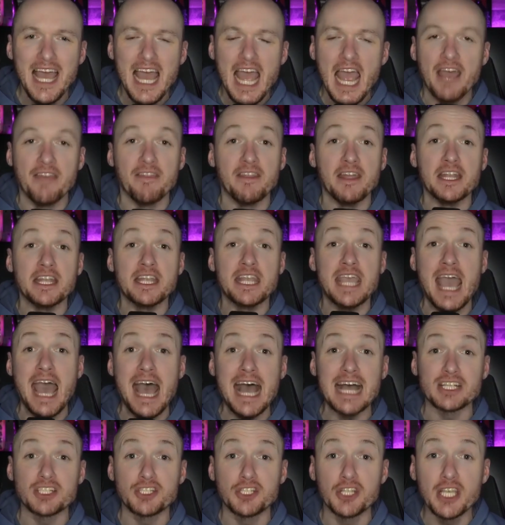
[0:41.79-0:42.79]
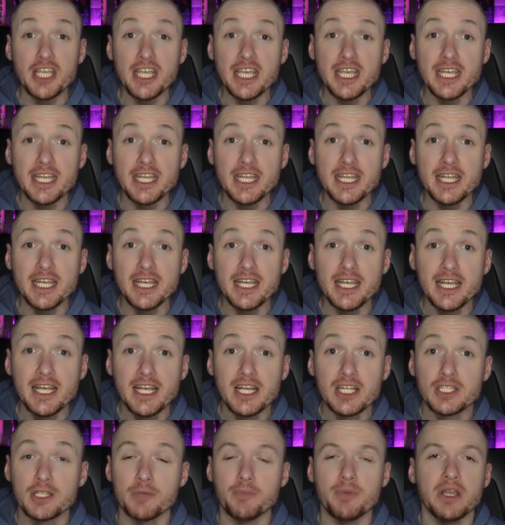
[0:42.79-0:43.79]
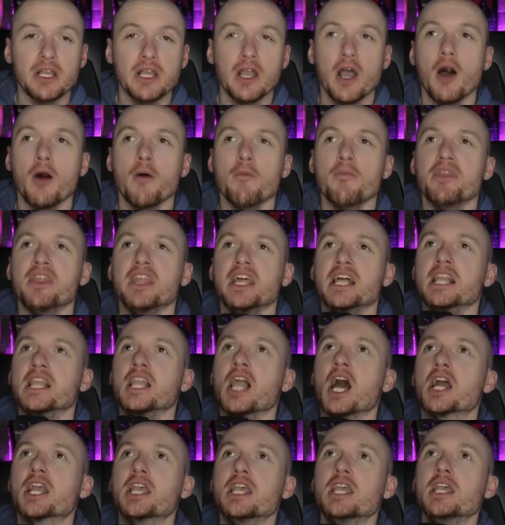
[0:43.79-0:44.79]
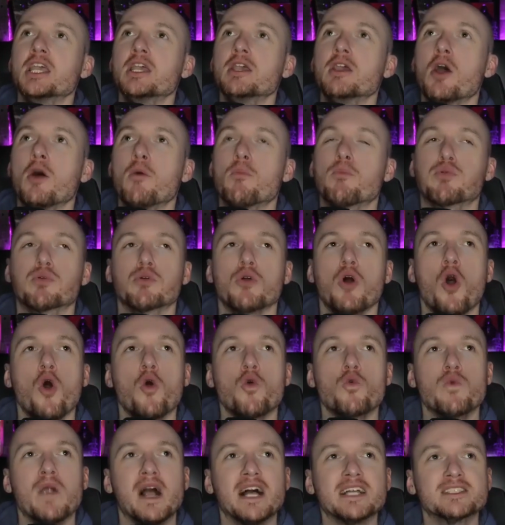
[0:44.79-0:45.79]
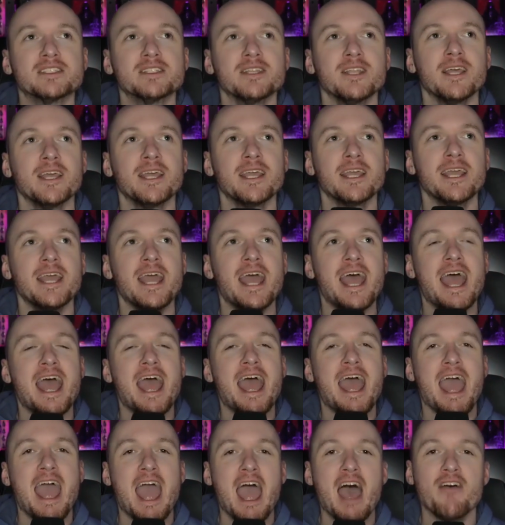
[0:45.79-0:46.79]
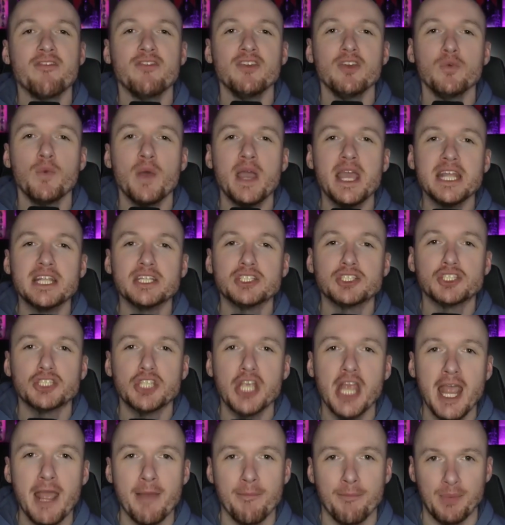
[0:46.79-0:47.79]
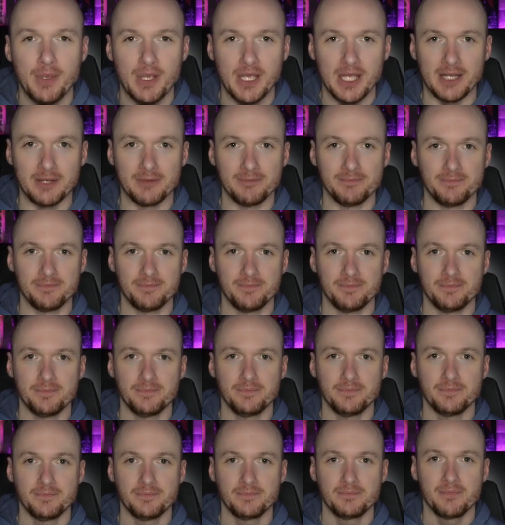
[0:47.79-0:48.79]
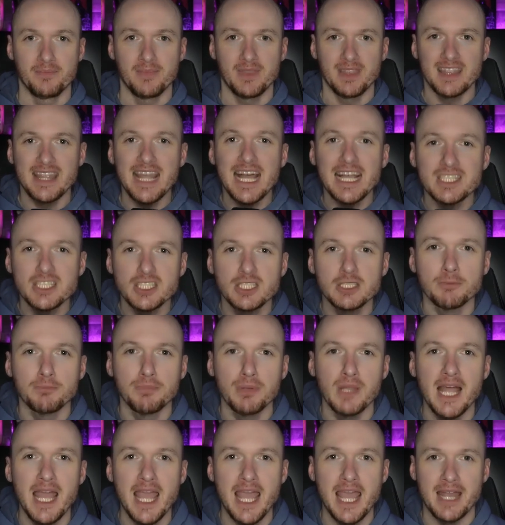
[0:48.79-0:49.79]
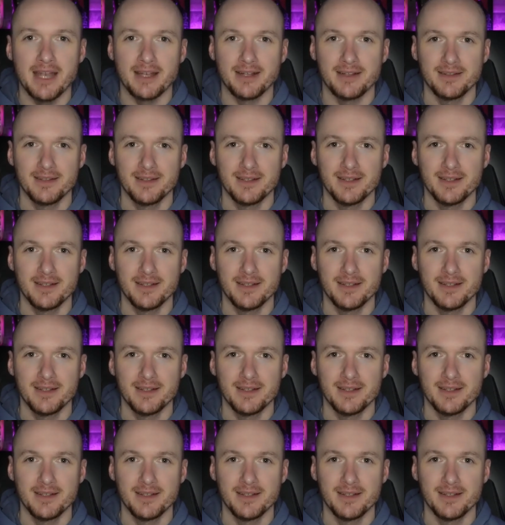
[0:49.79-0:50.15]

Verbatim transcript: and then cashing in to become the lucky pro wrestling heavyweight champion. That's the plan.